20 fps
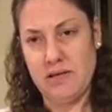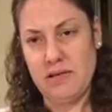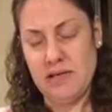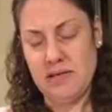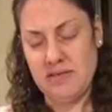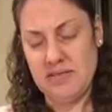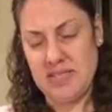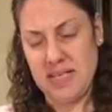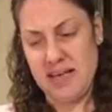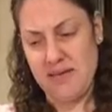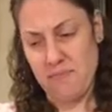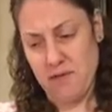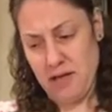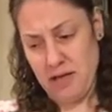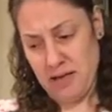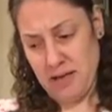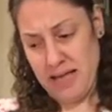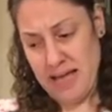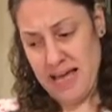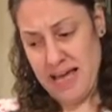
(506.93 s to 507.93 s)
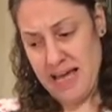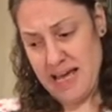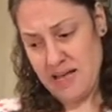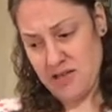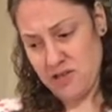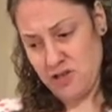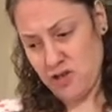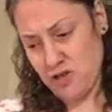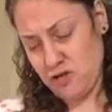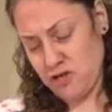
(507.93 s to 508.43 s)
seemingly
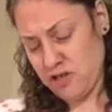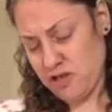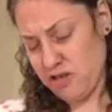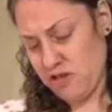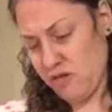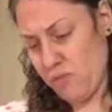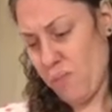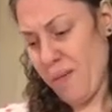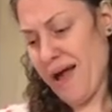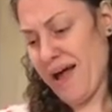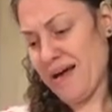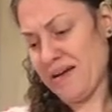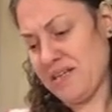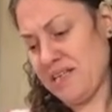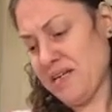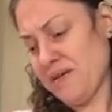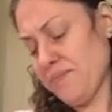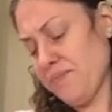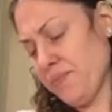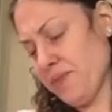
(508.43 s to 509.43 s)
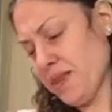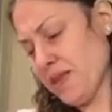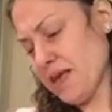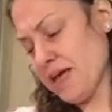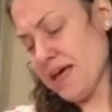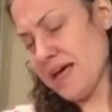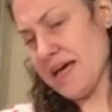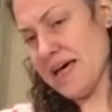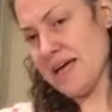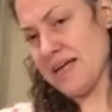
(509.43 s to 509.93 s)
is just as bad
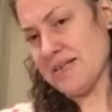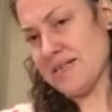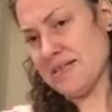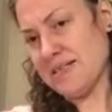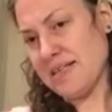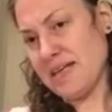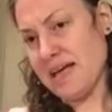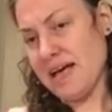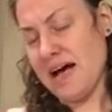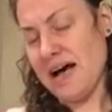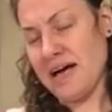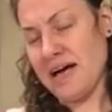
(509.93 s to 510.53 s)
as the